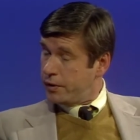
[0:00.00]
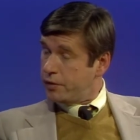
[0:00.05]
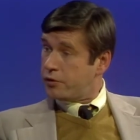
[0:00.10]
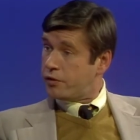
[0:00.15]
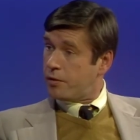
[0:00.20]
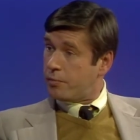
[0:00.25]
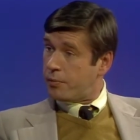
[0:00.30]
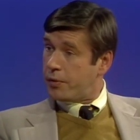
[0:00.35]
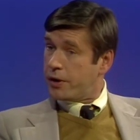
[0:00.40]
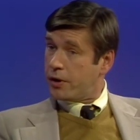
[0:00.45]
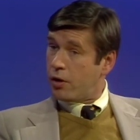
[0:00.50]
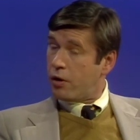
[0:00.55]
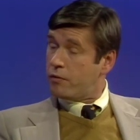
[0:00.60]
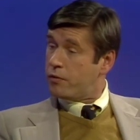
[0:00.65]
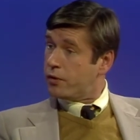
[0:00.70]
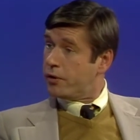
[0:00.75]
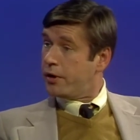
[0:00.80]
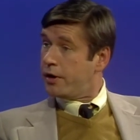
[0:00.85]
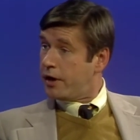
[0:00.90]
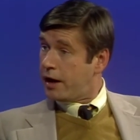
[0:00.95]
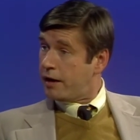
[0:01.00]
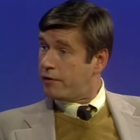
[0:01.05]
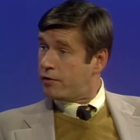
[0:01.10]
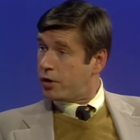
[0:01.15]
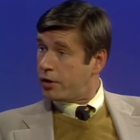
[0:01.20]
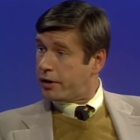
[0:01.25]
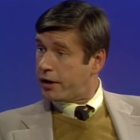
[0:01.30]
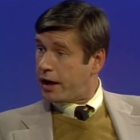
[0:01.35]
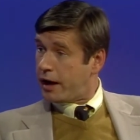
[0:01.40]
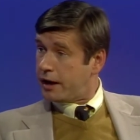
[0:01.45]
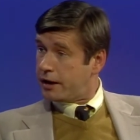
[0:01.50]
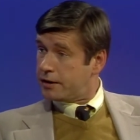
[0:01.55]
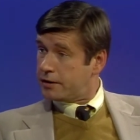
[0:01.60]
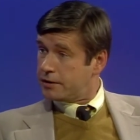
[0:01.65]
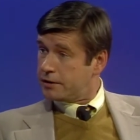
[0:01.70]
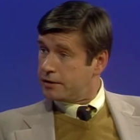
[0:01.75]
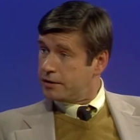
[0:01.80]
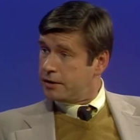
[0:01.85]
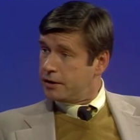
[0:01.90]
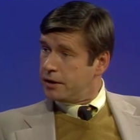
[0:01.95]
to bring over and have a look at it.
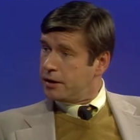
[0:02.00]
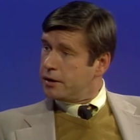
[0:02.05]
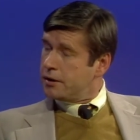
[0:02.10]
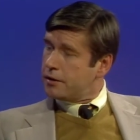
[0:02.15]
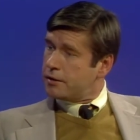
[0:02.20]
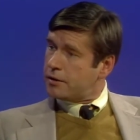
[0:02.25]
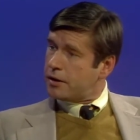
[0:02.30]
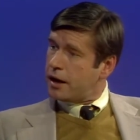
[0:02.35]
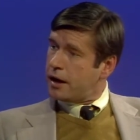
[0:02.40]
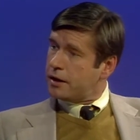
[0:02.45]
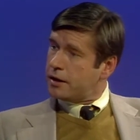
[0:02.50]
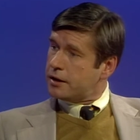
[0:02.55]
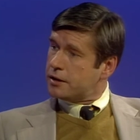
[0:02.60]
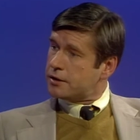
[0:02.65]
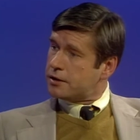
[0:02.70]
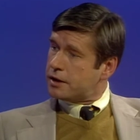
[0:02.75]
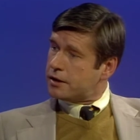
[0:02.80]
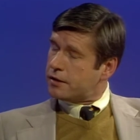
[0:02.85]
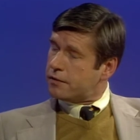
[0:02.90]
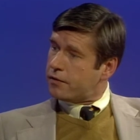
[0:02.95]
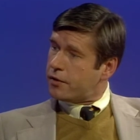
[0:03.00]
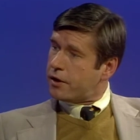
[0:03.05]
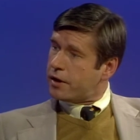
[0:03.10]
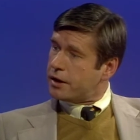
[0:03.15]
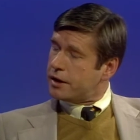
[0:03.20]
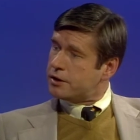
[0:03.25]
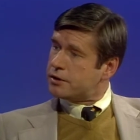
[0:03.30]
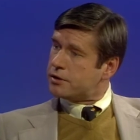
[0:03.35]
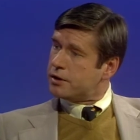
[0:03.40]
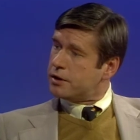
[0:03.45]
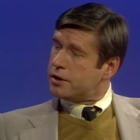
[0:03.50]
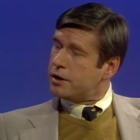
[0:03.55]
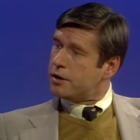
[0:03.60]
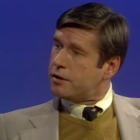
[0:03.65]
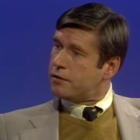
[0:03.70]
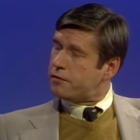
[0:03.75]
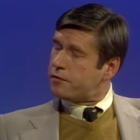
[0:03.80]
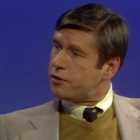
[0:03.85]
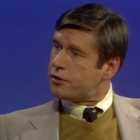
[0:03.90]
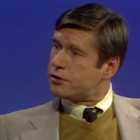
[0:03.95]
That is, at the very least, an
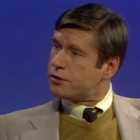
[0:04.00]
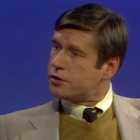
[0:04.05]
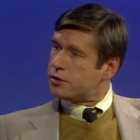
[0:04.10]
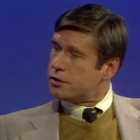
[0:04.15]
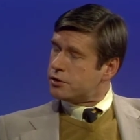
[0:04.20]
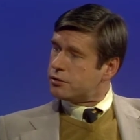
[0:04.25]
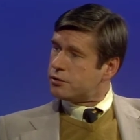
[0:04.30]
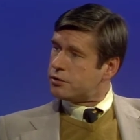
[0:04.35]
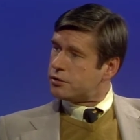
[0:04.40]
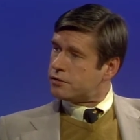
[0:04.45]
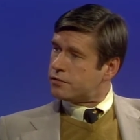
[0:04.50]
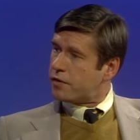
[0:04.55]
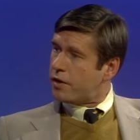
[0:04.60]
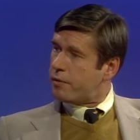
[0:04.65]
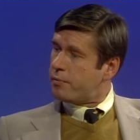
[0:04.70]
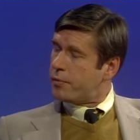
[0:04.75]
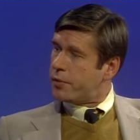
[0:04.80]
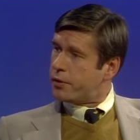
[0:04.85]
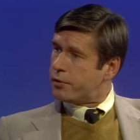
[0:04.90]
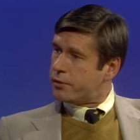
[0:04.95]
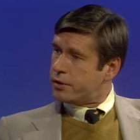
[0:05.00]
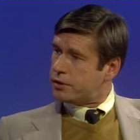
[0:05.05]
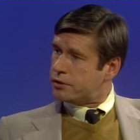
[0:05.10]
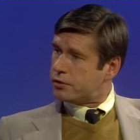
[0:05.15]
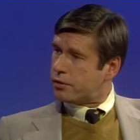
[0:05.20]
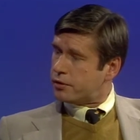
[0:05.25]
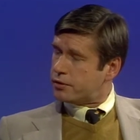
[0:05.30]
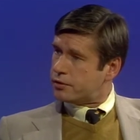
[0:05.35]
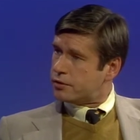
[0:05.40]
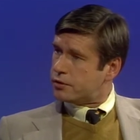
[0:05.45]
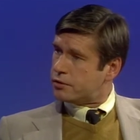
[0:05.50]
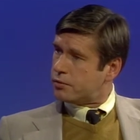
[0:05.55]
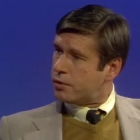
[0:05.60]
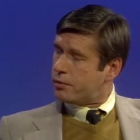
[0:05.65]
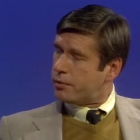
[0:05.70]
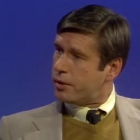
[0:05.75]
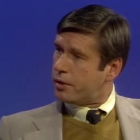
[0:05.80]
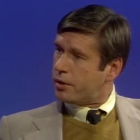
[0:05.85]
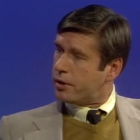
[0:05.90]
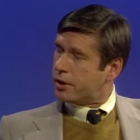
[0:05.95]
inefficient use of government resources
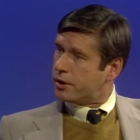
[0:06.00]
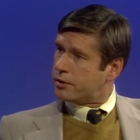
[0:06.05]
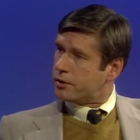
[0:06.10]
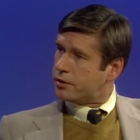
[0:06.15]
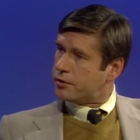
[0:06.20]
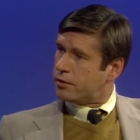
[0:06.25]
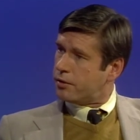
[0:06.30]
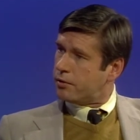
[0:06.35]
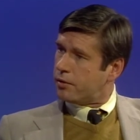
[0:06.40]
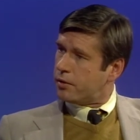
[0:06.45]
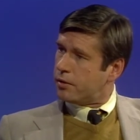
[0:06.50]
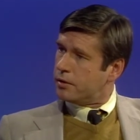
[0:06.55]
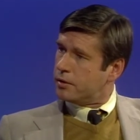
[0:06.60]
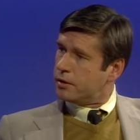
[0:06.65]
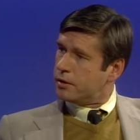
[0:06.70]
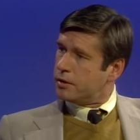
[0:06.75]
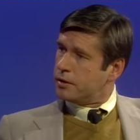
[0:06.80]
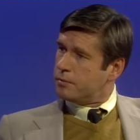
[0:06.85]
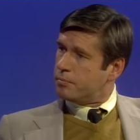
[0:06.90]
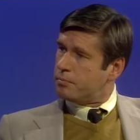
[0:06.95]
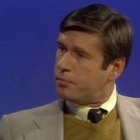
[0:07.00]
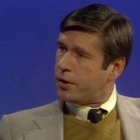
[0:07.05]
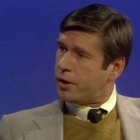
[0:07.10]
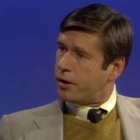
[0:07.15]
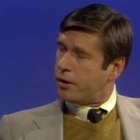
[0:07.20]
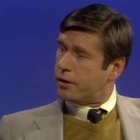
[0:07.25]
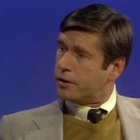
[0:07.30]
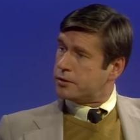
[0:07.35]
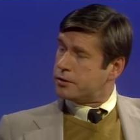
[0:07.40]
when we look at the total bill.